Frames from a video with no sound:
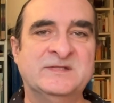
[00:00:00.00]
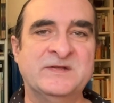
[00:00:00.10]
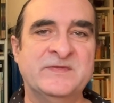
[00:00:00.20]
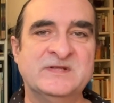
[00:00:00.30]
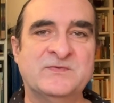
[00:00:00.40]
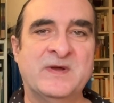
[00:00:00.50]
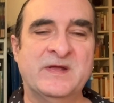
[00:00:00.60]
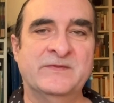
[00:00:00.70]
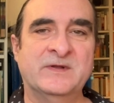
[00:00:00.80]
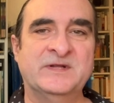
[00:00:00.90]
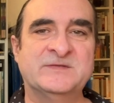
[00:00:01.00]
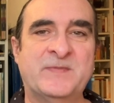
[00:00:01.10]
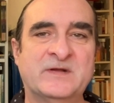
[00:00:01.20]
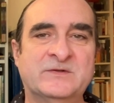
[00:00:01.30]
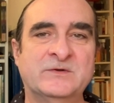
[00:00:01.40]
is in this way that
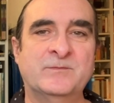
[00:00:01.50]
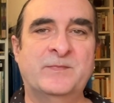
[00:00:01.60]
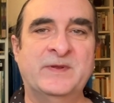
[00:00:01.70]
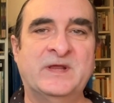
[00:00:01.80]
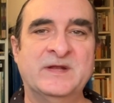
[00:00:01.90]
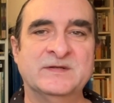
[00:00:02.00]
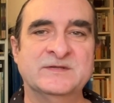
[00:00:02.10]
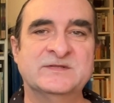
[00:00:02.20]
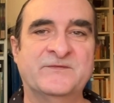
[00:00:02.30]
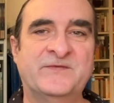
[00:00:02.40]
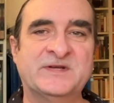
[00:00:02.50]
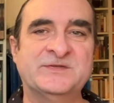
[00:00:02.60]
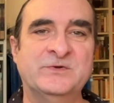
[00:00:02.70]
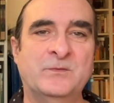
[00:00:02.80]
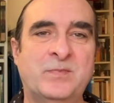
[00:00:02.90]
Lispector begins a
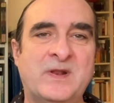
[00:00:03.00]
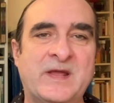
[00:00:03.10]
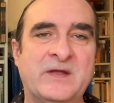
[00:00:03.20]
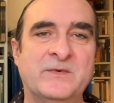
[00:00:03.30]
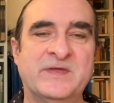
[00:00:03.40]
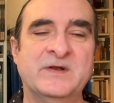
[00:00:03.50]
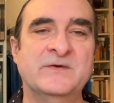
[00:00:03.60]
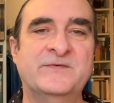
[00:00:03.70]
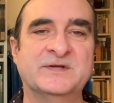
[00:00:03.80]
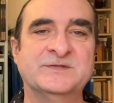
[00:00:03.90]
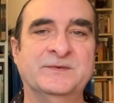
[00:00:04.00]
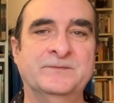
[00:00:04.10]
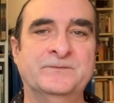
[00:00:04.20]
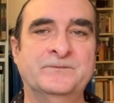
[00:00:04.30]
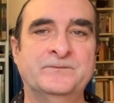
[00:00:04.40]
fictional play within her fiction,
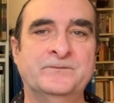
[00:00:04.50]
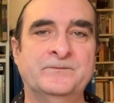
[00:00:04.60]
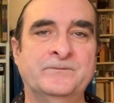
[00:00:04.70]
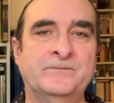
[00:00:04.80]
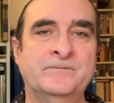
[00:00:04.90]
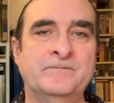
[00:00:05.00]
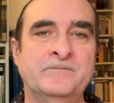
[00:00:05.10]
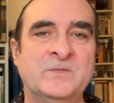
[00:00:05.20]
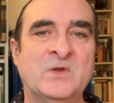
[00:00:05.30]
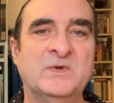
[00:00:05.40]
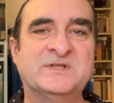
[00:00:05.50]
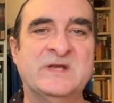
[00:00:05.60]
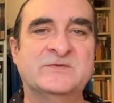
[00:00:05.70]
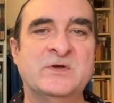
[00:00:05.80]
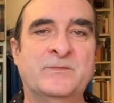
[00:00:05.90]
which
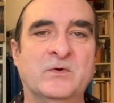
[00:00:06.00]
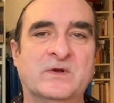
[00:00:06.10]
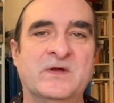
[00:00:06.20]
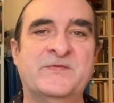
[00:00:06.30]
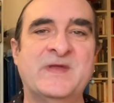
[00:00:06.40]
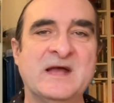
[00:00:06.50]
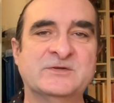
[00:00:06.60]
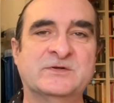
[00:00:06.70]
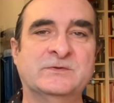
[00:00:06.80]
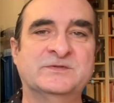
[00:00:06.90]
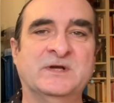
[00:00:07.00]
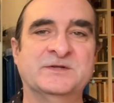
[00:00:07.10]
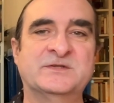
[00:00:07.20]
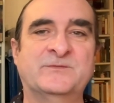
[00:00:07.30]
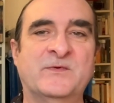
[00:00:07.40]
gives her book a theatrical
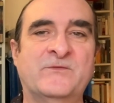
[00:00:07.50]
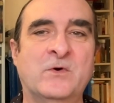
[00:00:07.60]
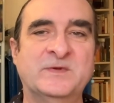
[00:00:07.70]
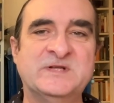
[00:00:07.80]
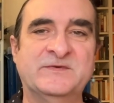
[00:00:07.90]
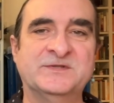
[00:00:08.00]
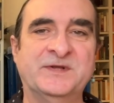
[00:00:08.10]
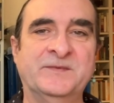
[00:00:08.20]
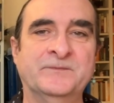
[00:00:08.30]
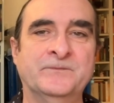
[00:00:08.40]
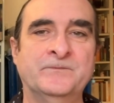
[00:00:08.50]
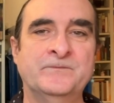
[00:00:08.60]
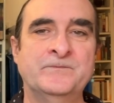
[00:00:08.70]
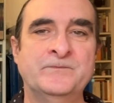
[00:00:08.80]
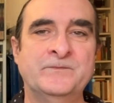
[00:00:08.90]
touch of performativity
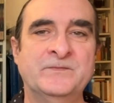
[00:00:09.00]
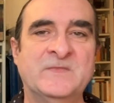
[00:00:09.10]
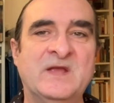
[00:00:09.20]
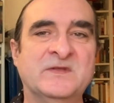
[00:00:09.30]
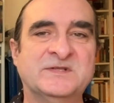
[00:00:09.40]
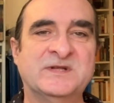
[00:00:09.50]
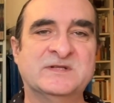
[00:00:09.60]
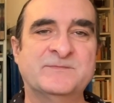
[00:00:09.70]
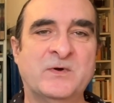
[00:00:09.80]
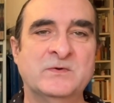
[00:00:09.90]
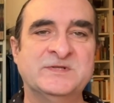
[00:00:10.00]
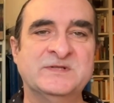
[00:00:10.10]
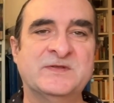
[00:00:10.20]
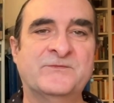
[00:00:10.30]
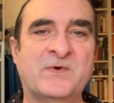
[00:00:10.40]
in that it
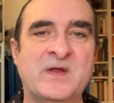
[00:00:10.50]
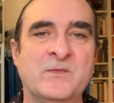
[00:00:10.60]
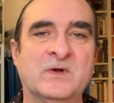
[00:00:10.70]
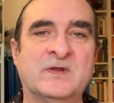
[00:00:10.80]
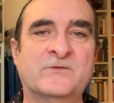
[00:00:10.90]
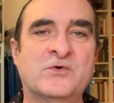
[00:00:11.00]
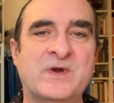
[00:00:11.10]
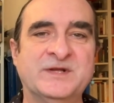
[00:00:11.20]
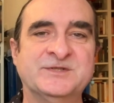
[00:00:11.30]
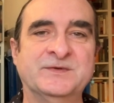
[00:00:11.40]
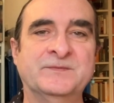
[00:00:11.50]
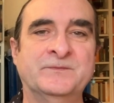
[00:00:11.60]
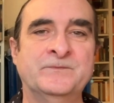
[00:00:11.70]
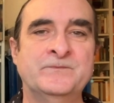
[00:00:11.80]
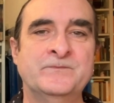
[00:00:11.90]
exposes the framework of creation
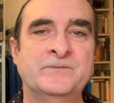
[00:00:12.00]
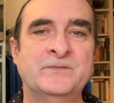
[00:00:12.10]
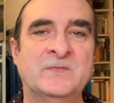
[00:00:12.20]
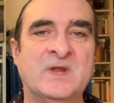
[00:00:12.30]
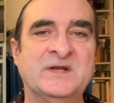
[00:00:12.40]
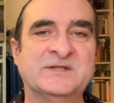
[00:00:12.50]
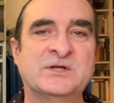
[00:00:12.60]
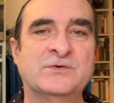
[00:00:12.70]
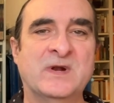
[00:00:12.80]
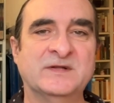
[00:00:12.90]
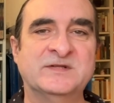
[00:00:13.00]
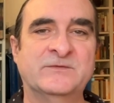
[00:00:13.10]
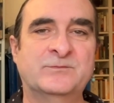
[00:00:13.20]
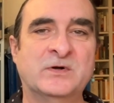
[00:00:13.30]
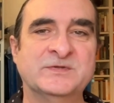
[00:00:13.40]
and its
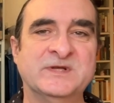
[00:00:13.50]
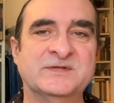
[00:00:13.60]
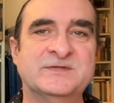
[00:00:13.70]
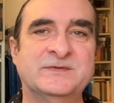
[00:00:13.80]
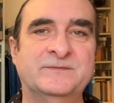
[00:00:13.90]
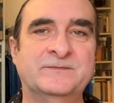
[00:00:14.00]
correlative process.